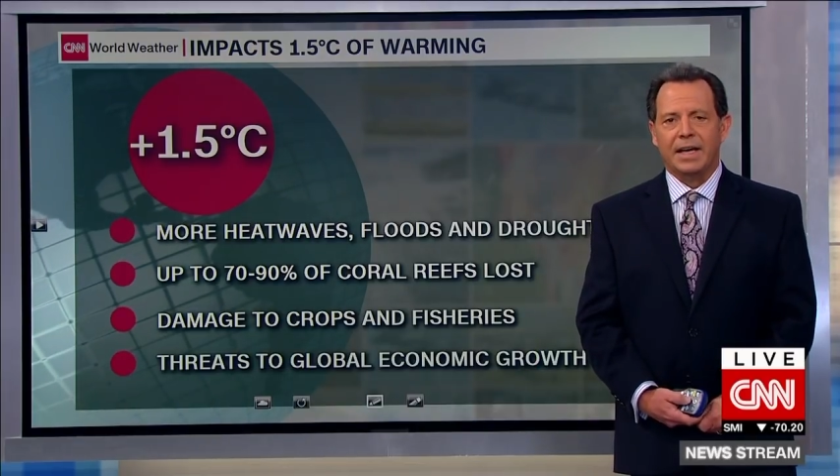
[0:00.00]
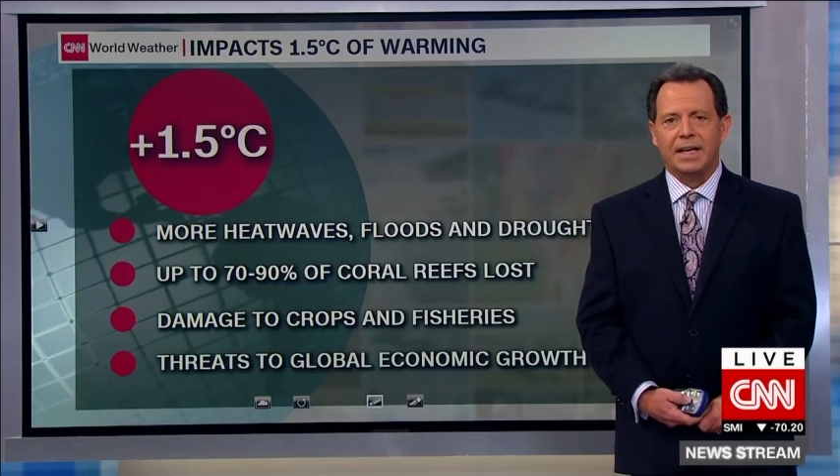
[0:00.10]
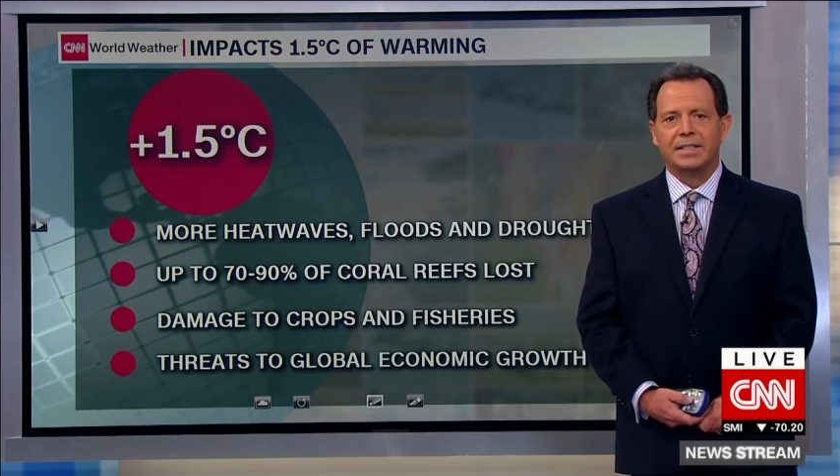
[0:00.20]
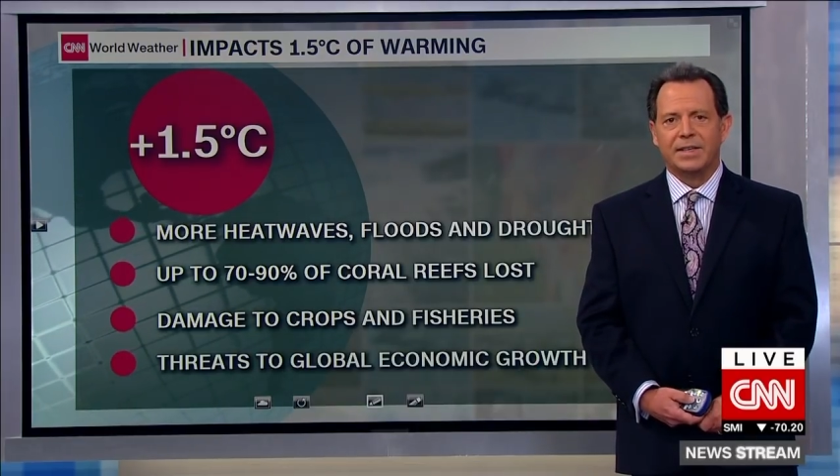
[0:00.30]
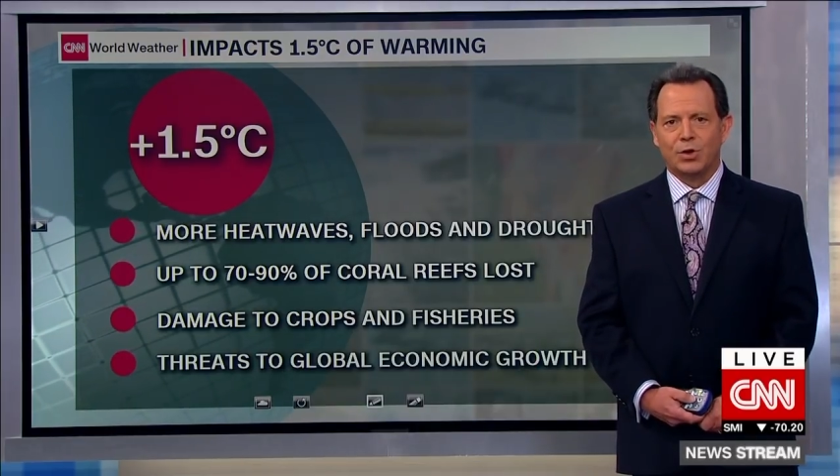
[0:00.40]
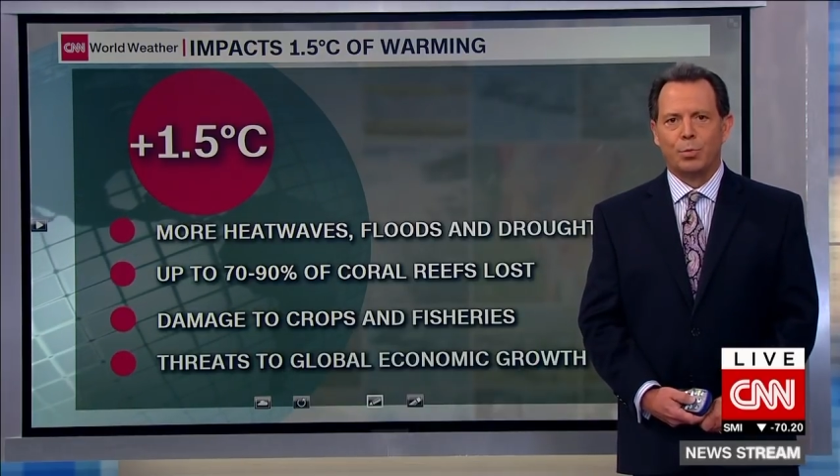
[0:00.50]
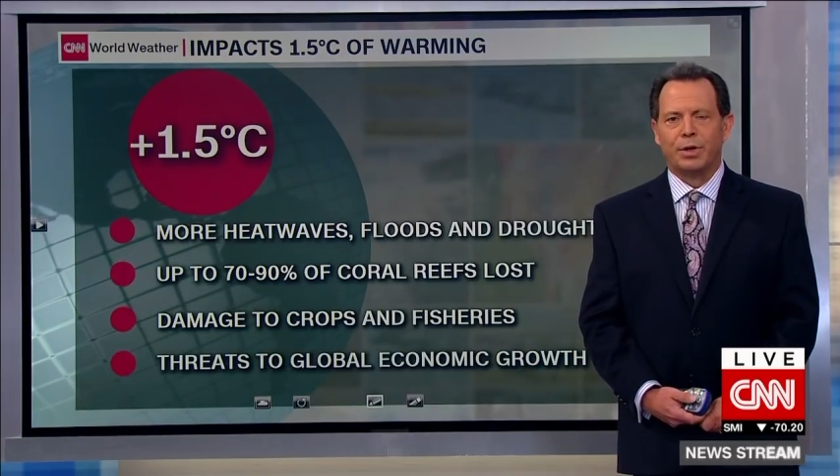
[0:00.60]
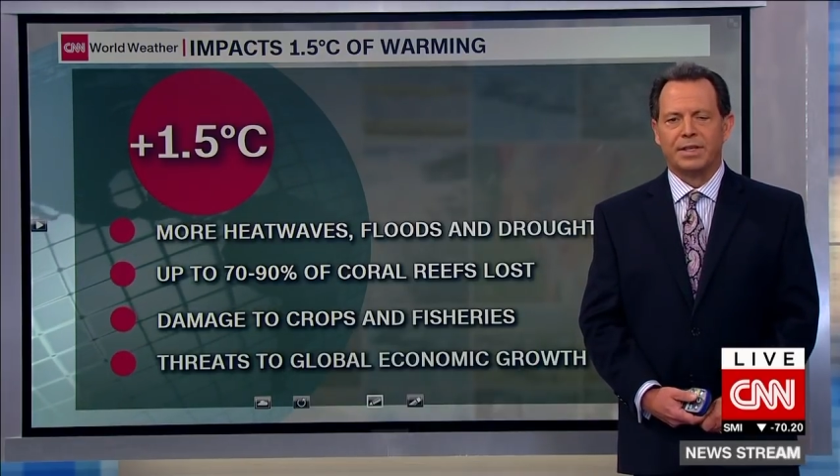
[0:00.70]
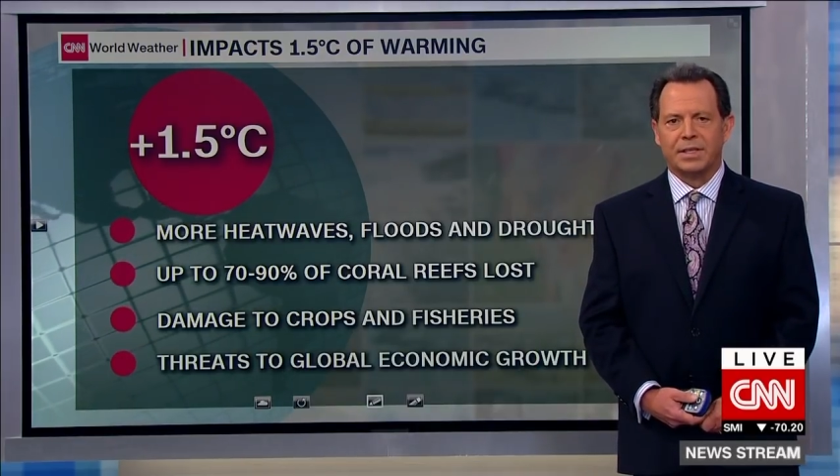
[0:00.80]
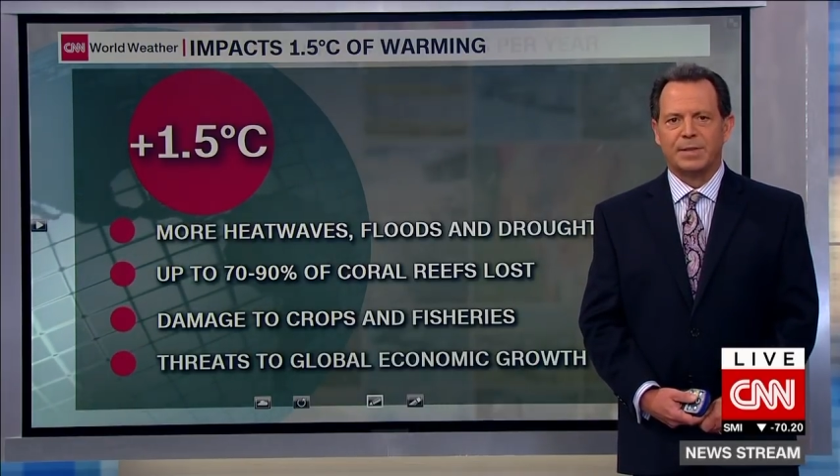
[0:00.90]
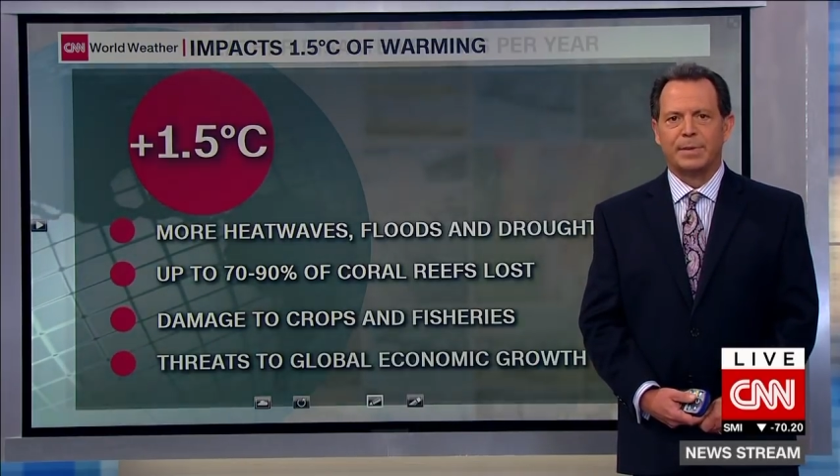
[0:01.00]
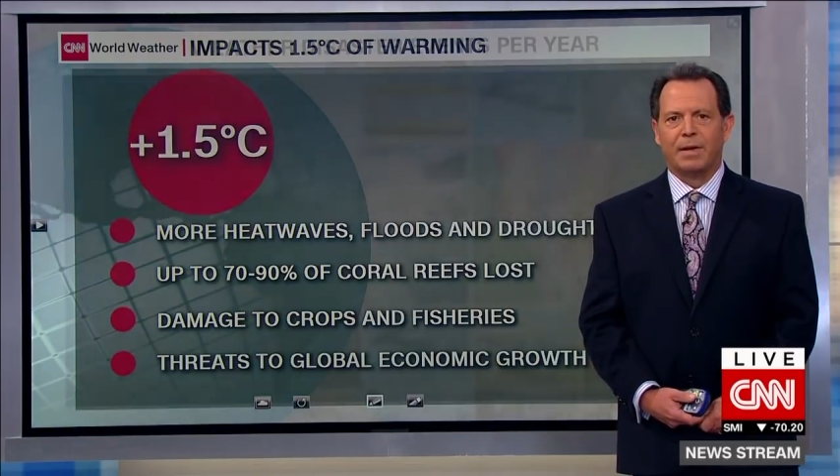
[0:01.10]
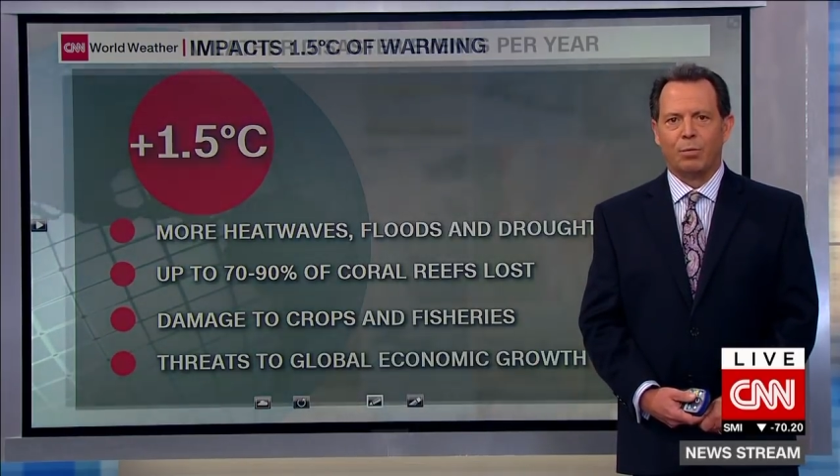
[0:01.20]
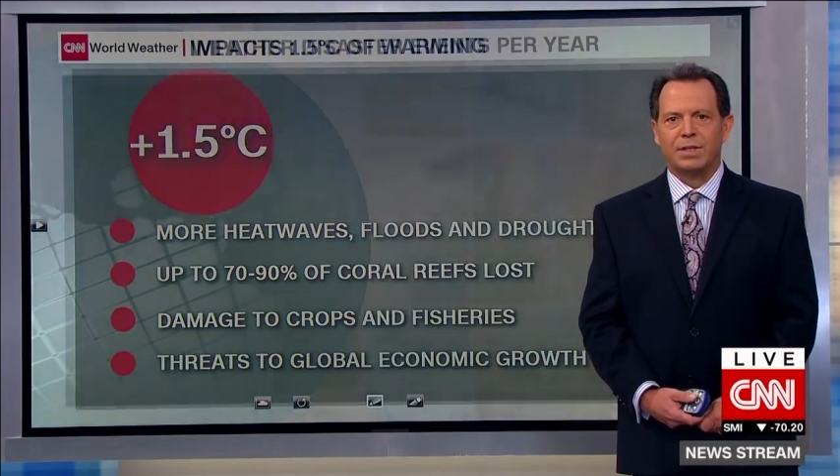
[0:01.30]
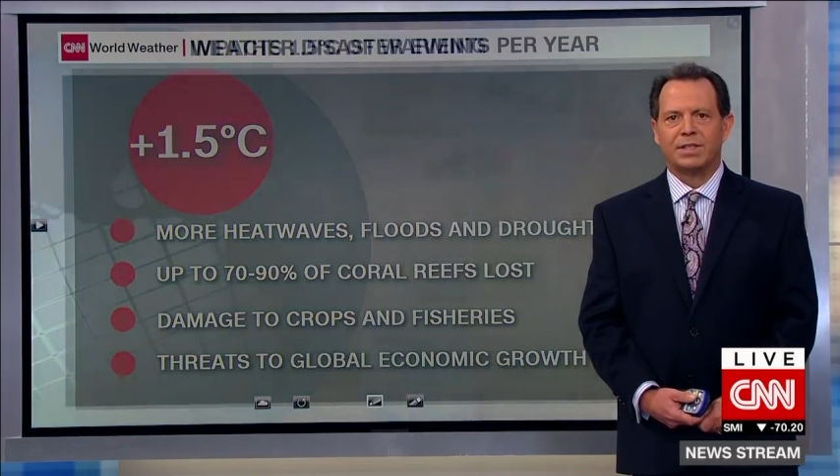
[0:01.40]
It is a sobering
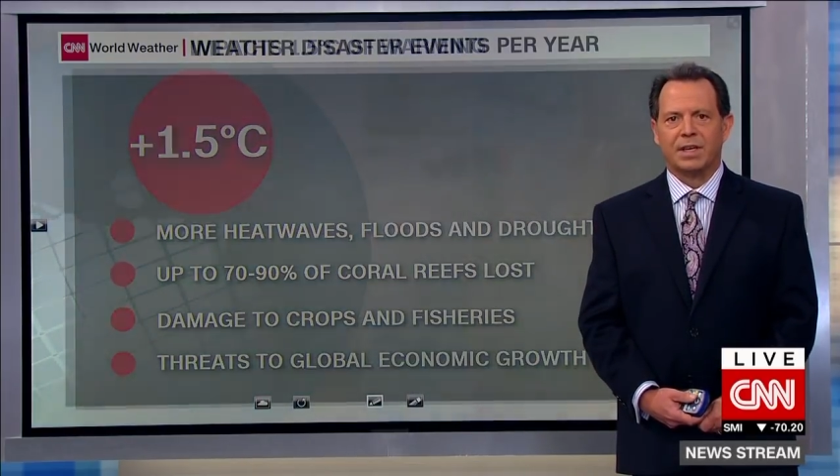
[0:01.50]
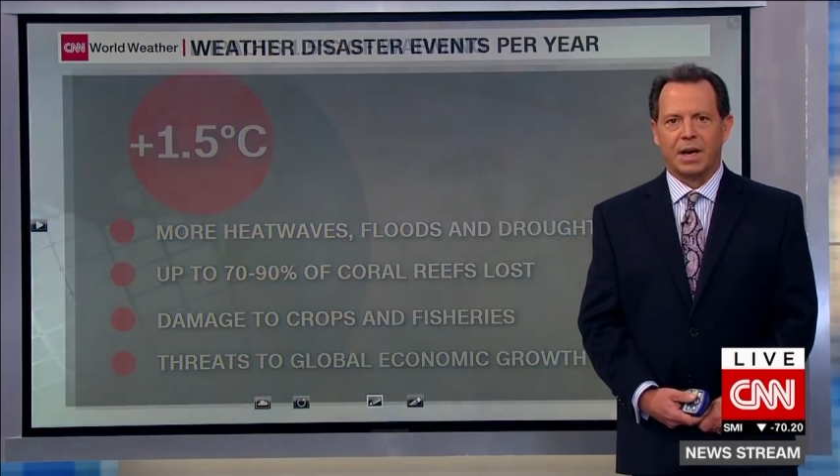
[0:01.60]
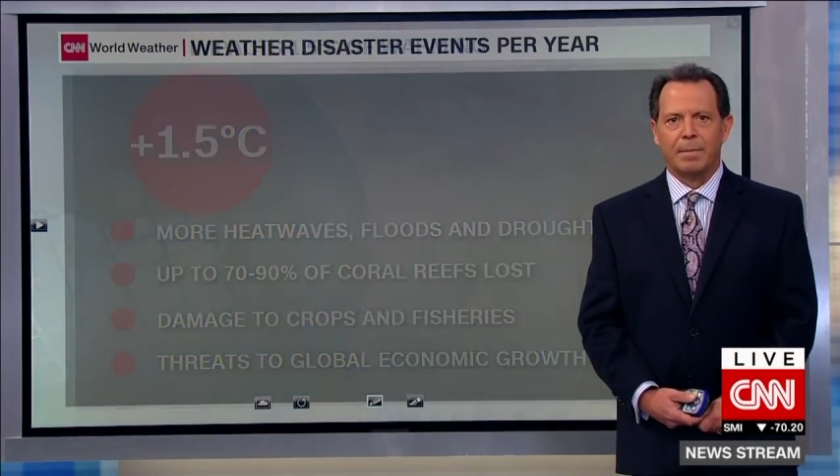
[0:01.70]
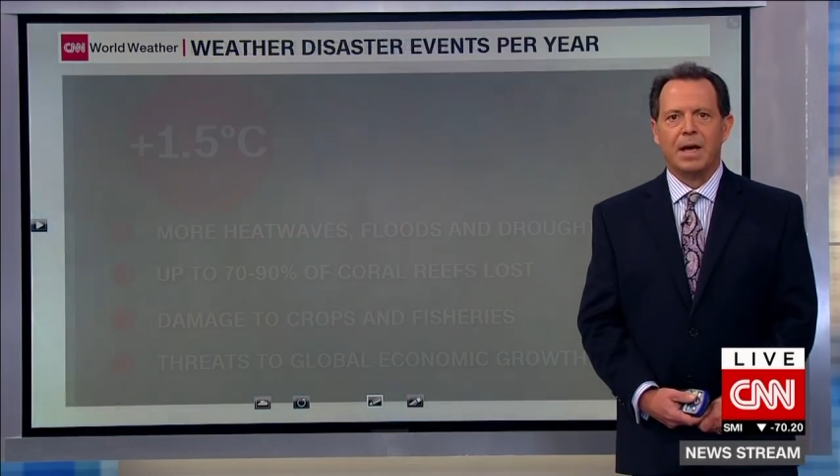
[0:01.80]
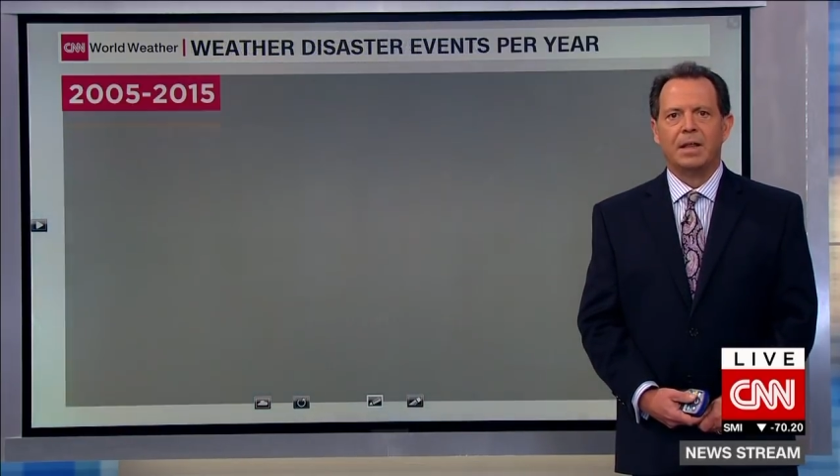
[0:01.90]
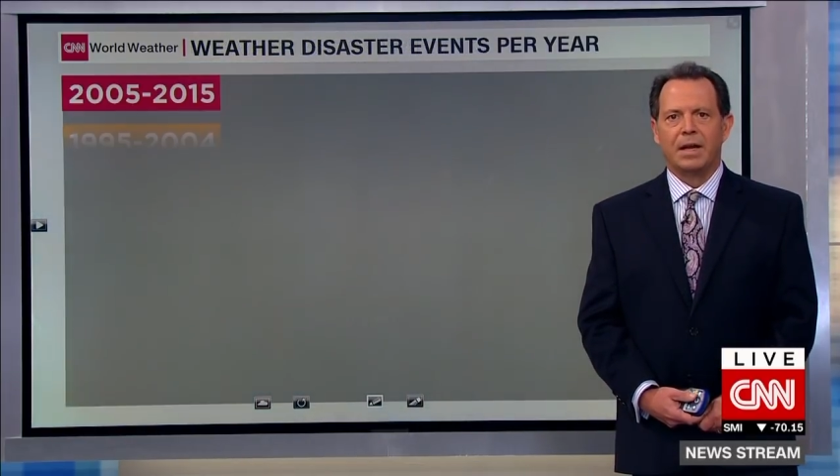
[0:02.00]
assessment of what's to come.